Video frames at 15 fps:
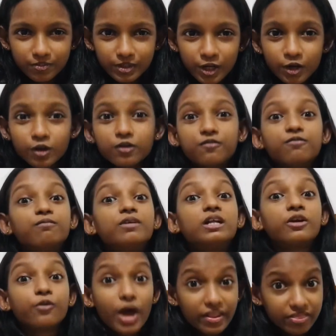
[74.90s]
who
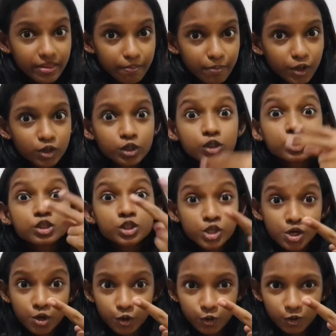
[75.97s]
read the book
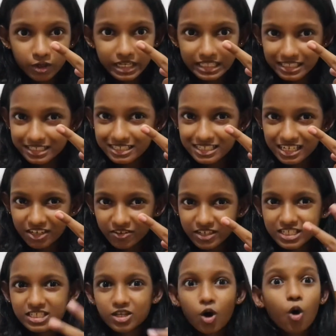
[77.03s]
2 in this
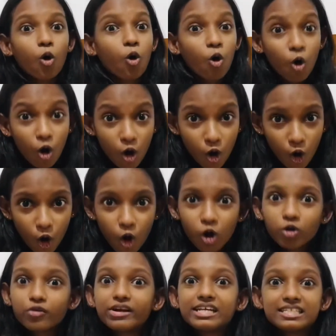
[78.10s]
series or
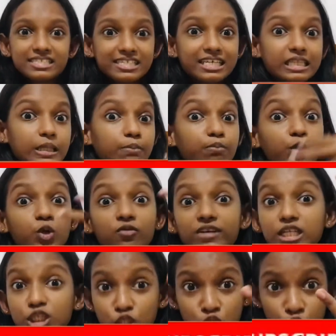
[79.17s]
already seen the movie
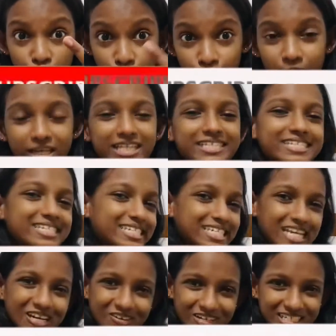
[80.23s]
2 in this
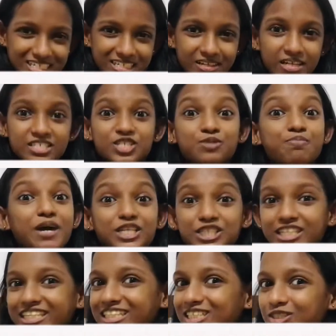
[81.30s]
series,
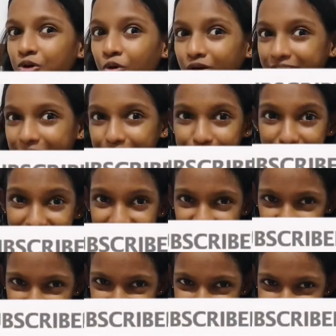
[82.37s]
especially the talking
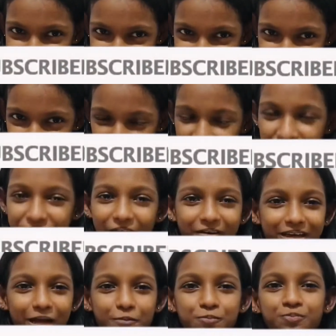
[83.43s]
beavers.
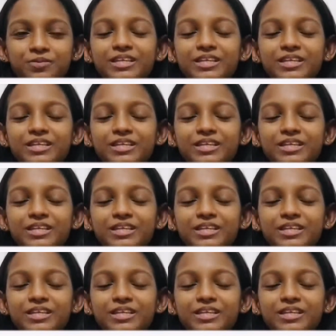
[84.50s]
Okay,